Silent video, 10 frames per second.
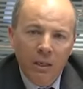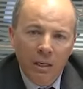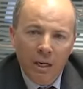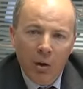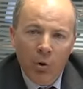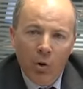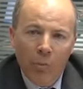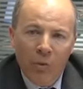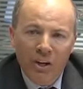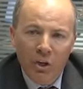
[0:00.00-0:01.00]
in our
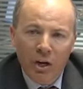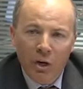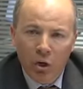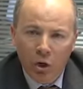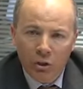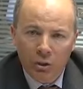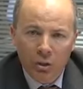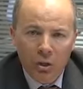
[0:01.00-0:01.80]
operational cost